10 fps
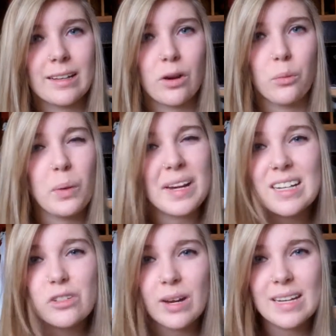a
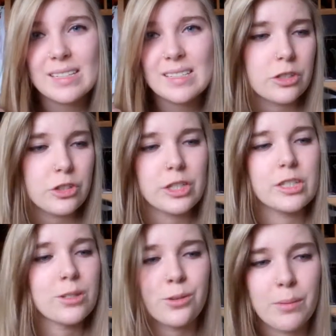wedding dress.
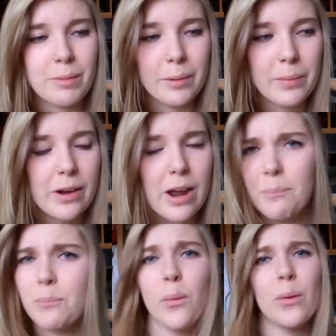She's screaming about
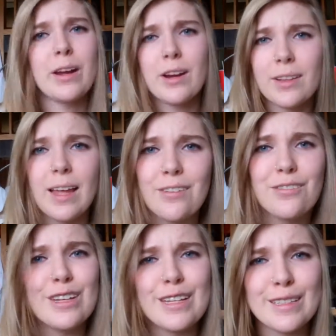how boring her
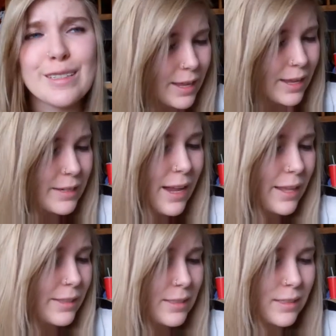life is. And
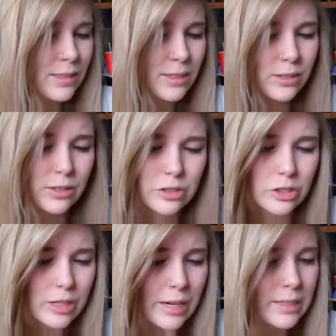yeah, this girl is
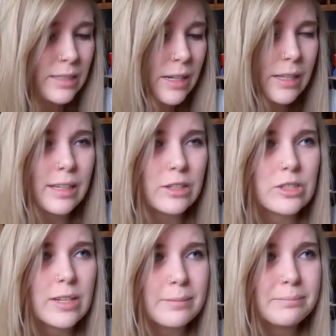just kind of sitting there and
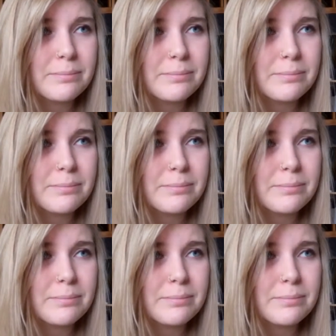she's like,